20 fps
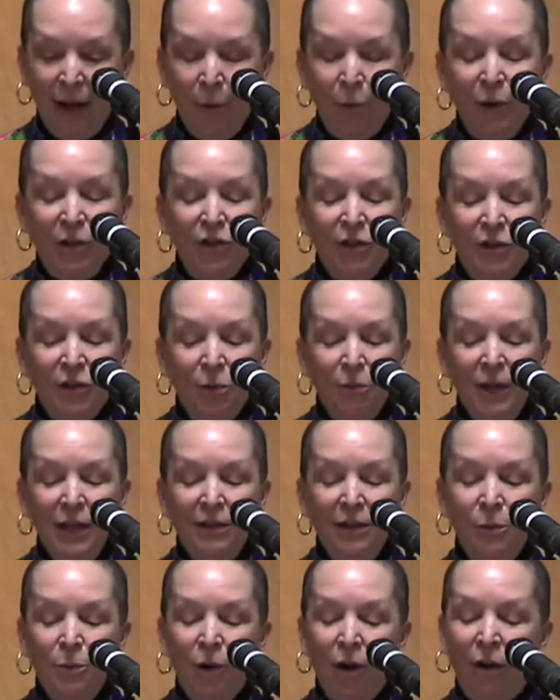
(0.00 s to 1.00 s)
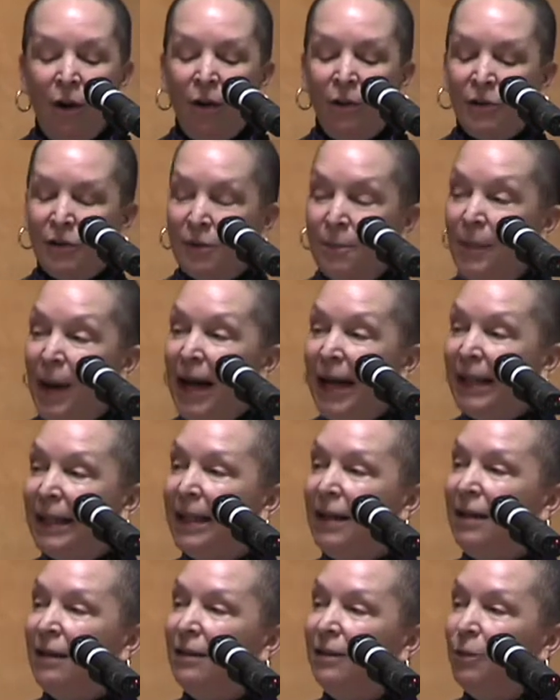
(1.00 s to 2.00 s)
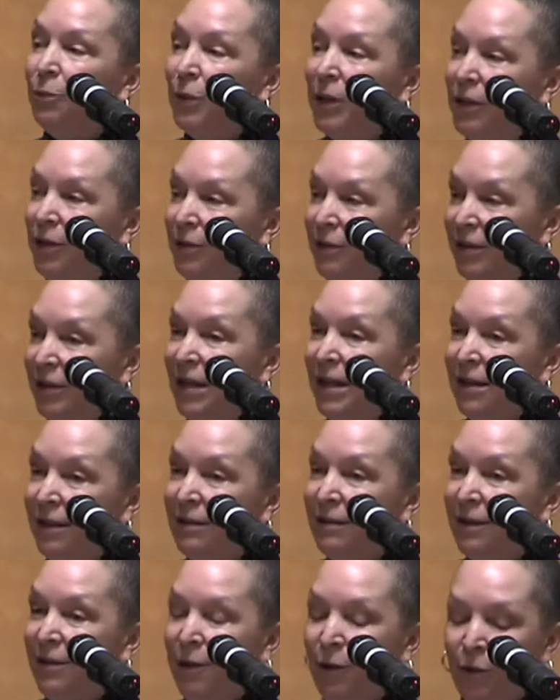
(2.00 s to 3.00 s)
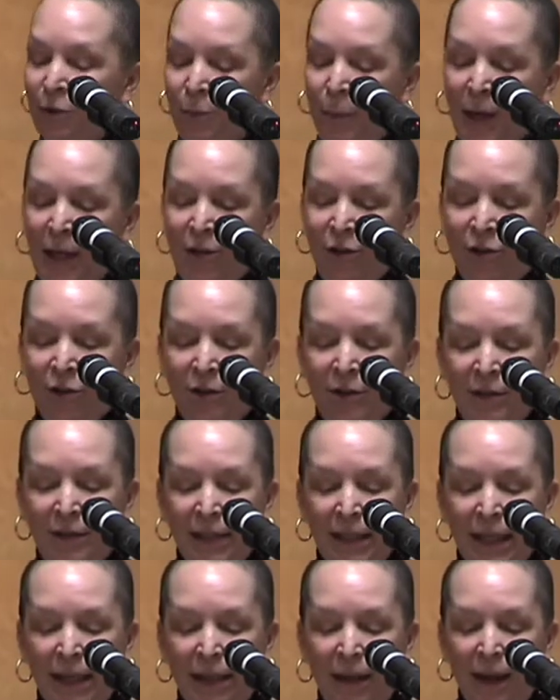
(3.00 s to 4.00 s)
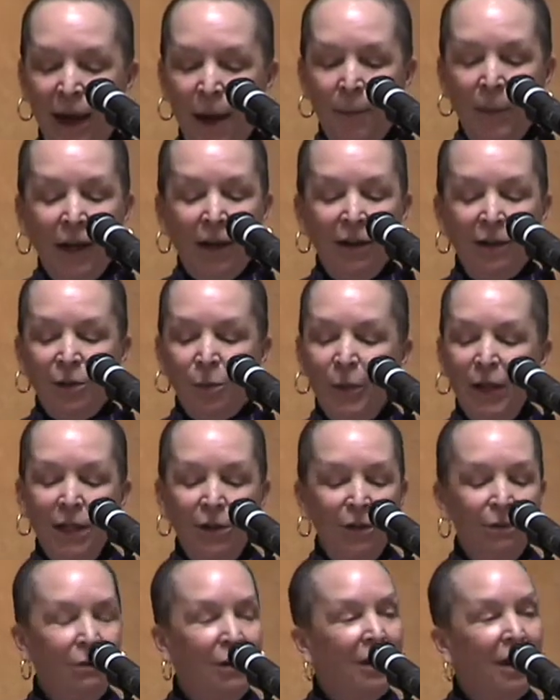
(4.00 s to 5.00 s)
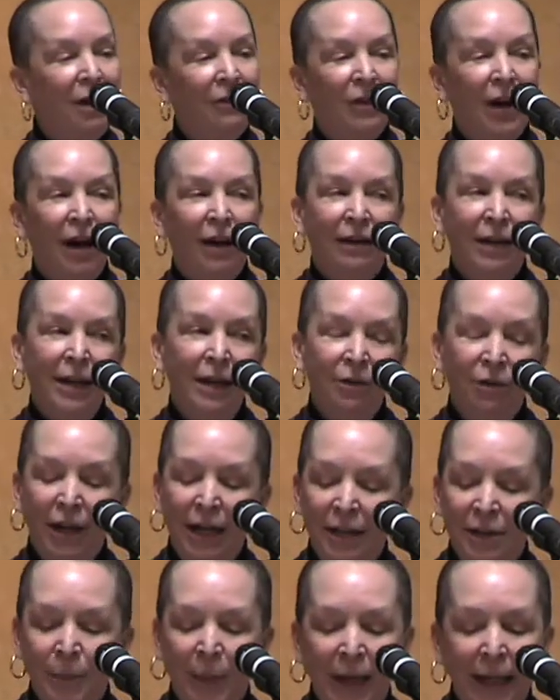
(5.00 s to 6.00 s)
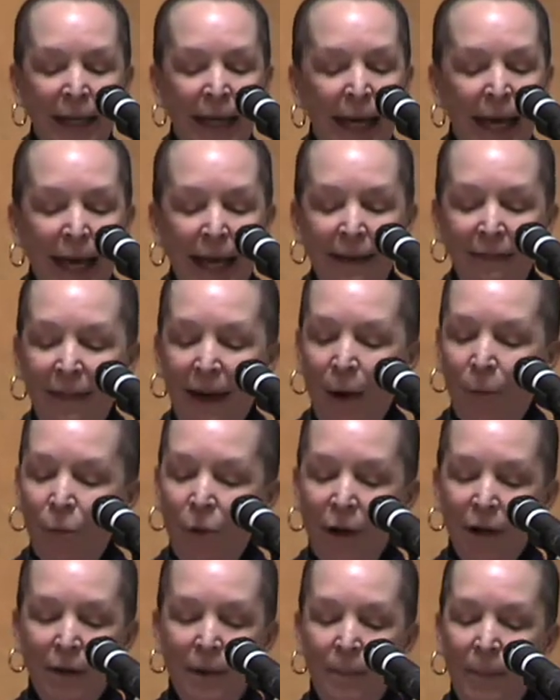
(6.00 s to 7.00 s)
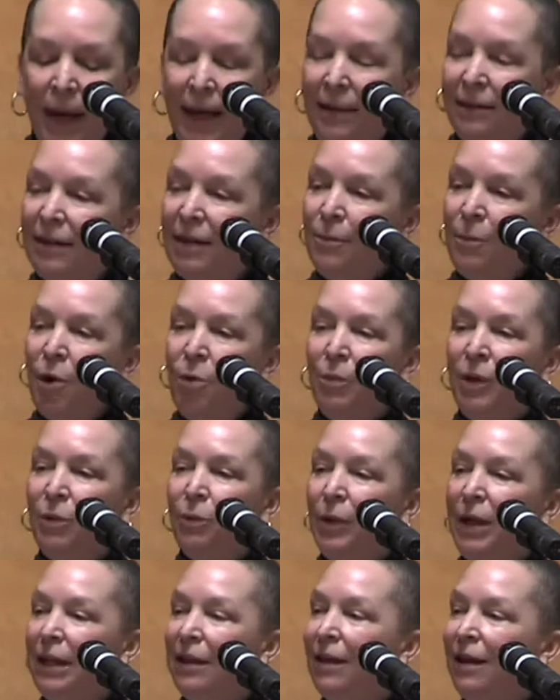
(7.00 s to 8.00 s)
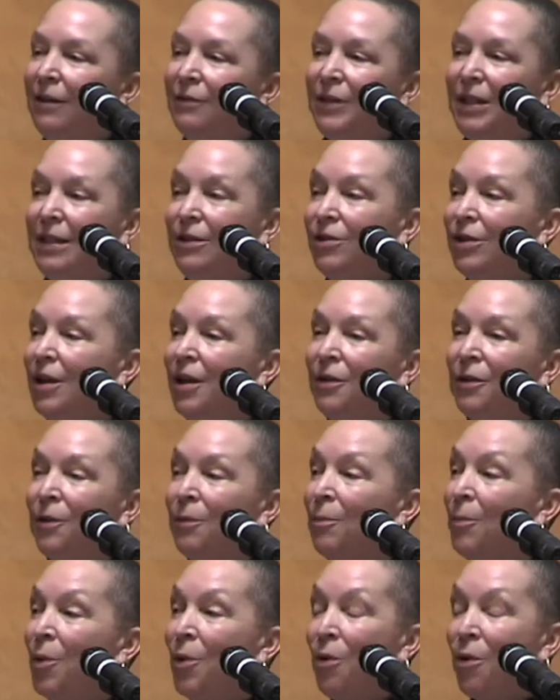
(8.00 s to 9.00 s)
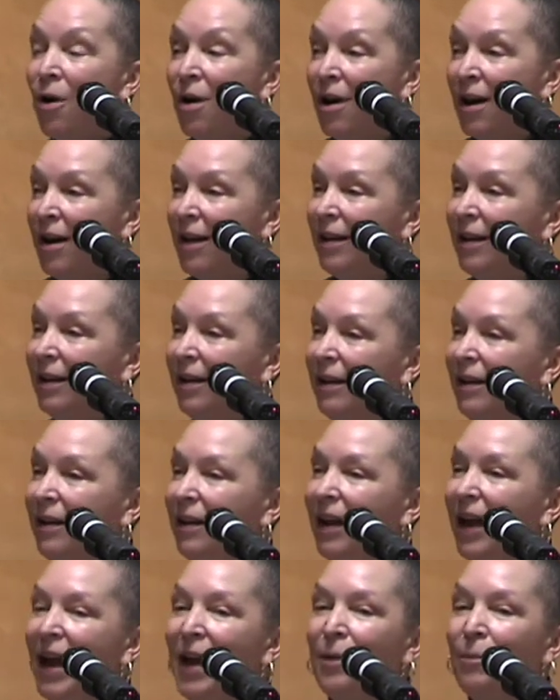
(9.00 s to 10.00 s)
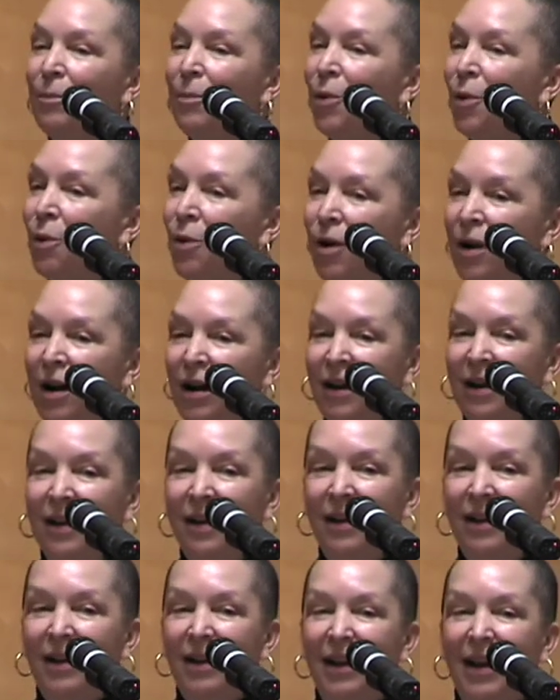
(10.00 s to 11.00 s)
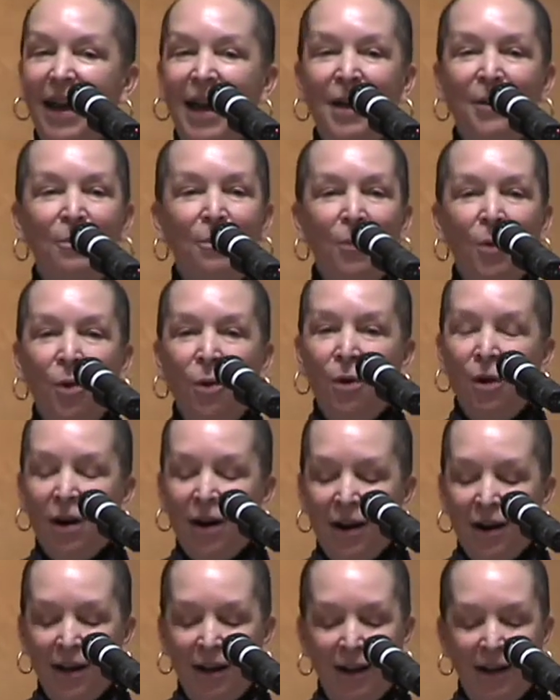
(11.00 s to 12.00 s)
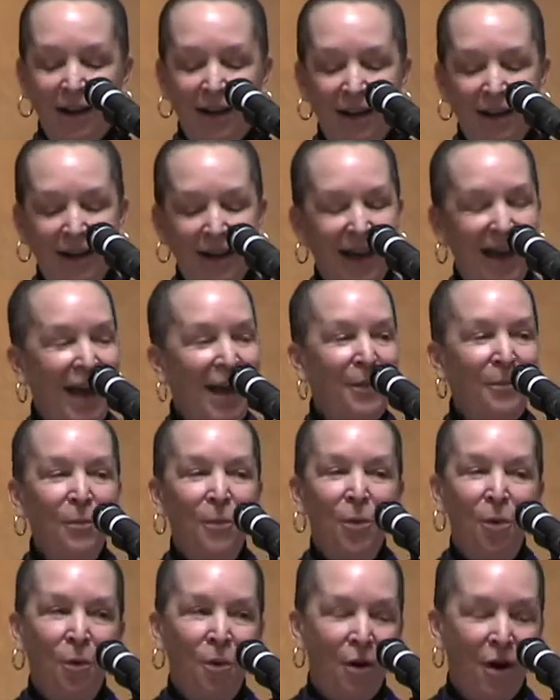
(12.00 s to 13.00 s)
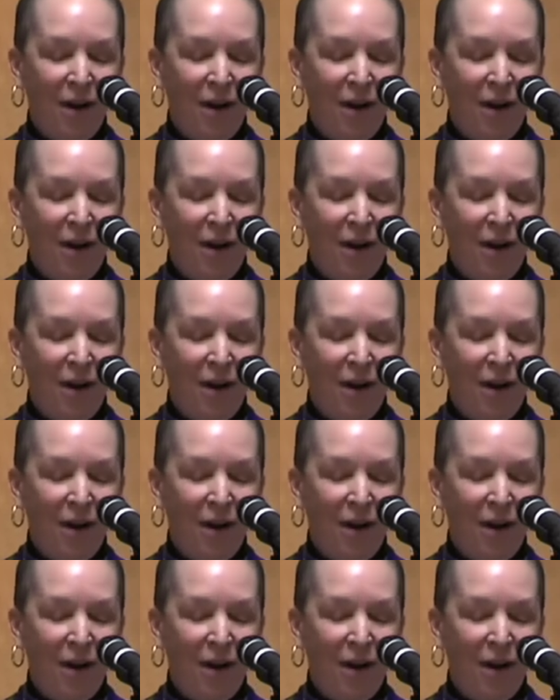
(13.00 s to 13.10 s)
Which is the reason we're all smiling when you see us in those pictures. Because we do love our earrings, but in that one amazing moment, we loved each other more and more and more and more.